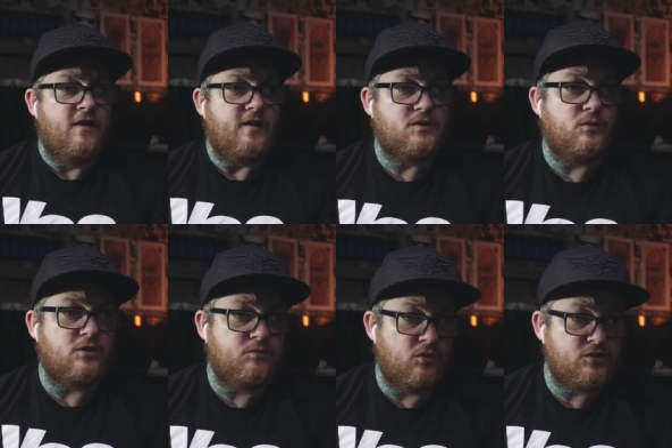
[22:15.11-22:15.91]
That's
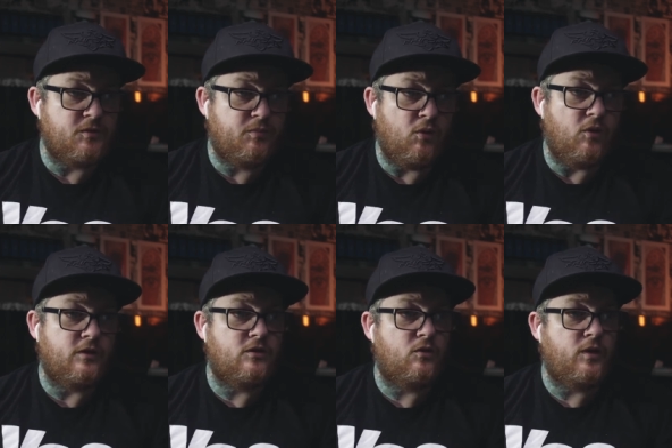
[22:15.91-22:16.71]
what's most
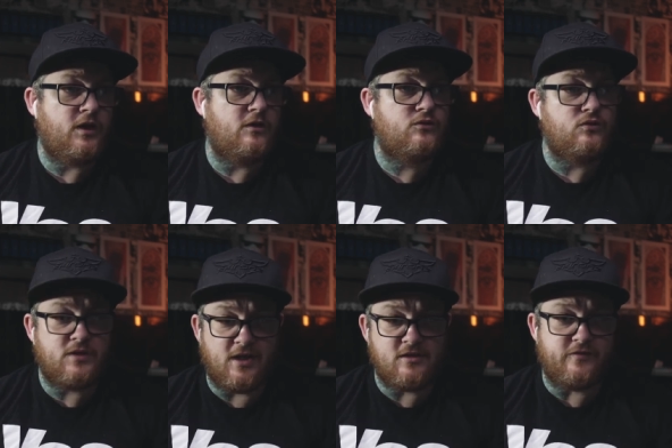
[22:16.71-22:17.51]
important. We do
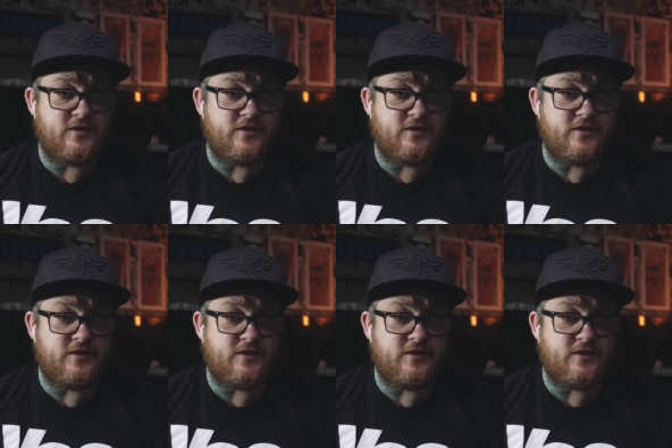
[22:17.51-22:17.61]
tons